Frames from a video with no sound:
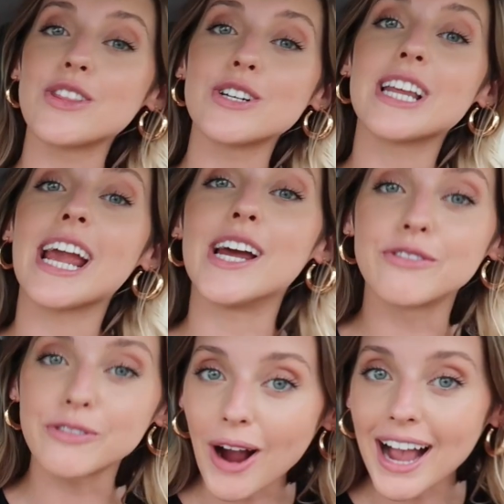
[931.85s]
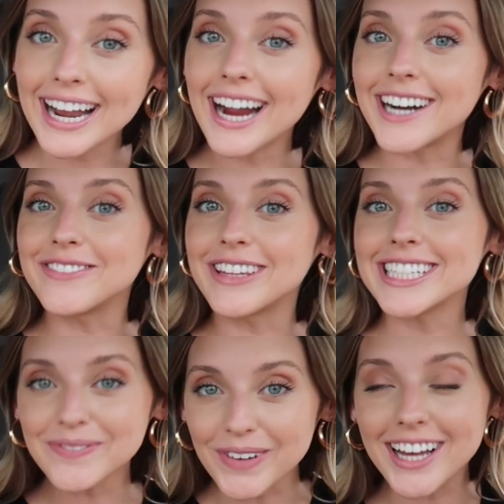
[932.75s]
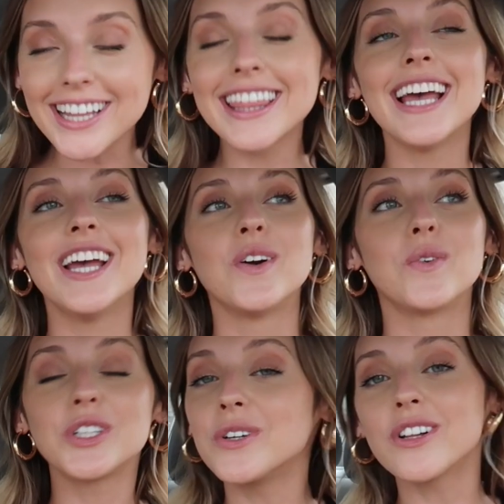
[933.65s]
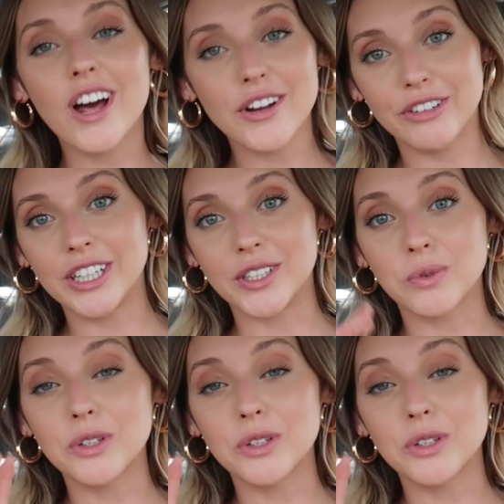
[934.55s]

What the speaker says: Thursday, and Friday of this month. We're doing a lot of videos.